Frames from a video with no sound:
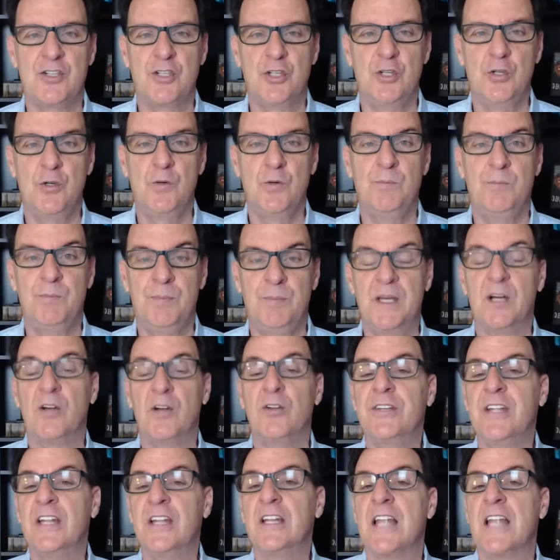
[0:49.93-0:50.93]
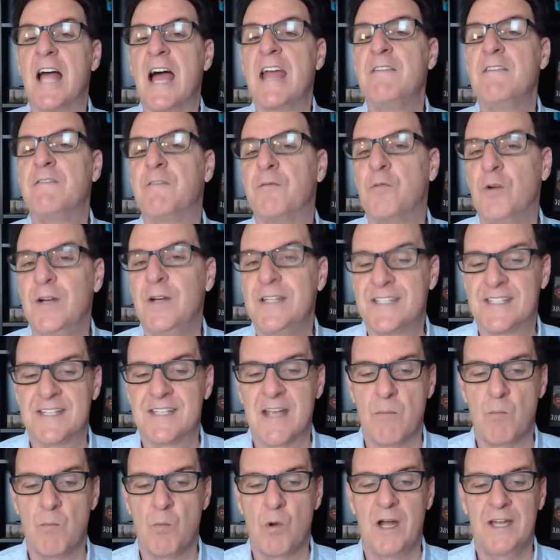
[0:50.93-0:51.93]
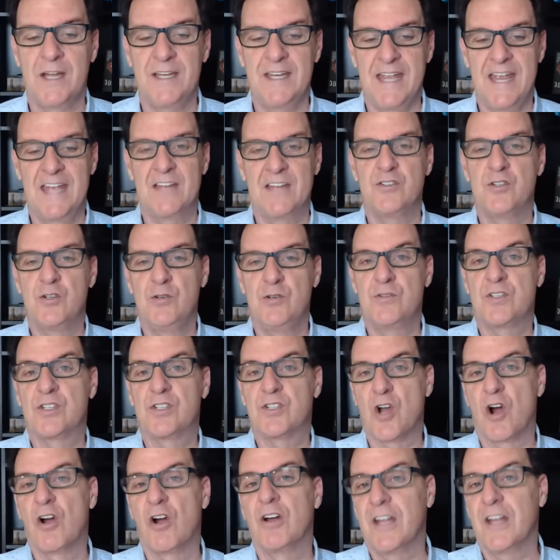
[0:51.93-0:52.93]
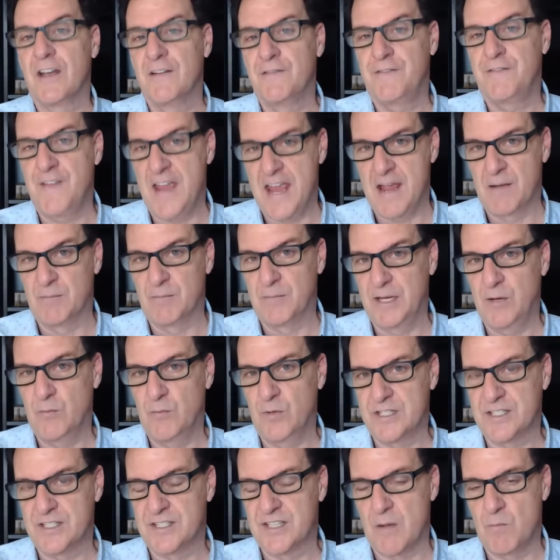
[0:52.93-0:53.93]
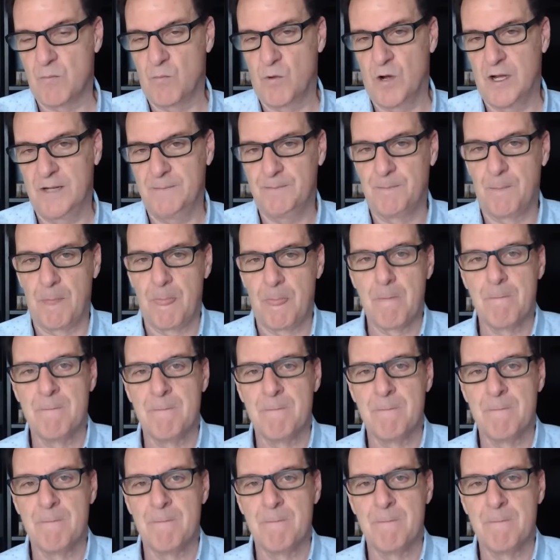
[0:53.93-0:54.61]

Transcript: to build a life with someone and to start a family with someone.